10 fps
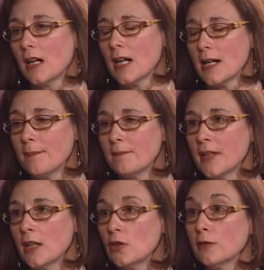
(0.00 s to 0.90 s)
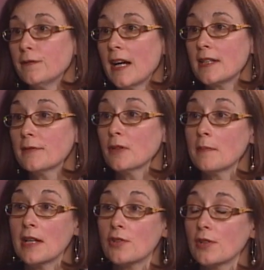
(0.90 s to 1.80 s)
Um, you'll find
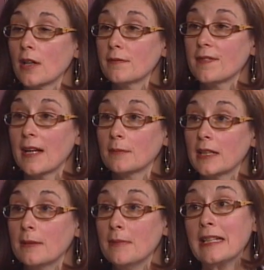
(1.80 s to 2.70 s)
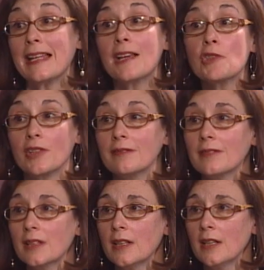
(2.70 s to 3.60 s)
information on family mediation,
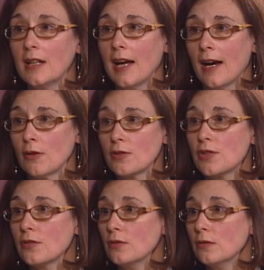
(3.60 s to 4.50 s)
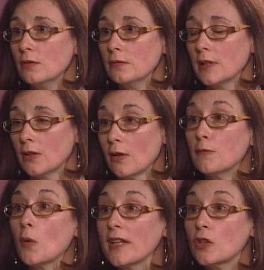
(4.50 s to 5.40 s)
how to you know
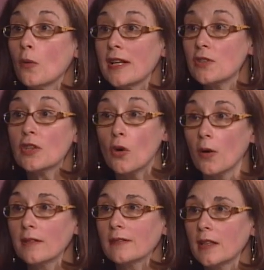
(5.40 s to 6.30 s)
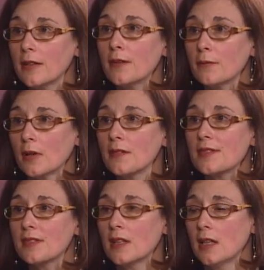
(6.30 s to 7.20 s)
avoid going to court in a
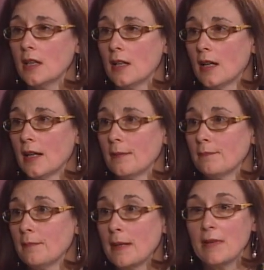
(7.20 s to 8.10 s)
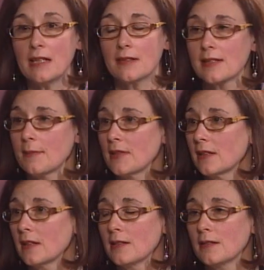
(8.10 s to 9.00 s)
divorce, um, maybe it's
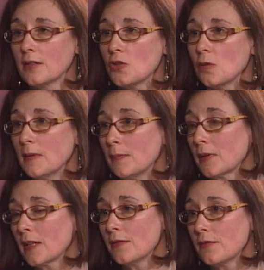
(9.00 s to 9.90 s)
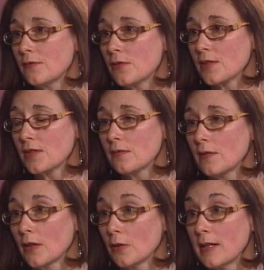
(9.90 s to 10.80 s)
something that the two people can just
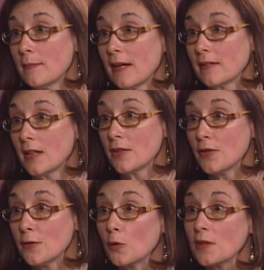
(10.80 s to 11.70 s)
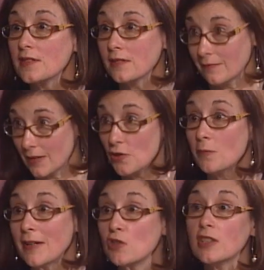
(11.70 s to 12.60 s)
agree about, and then the divorce, as
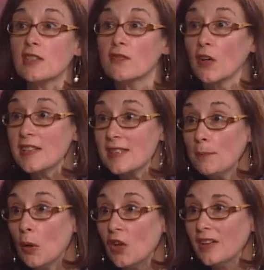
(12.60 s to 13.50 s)
you mentioned, is very simple.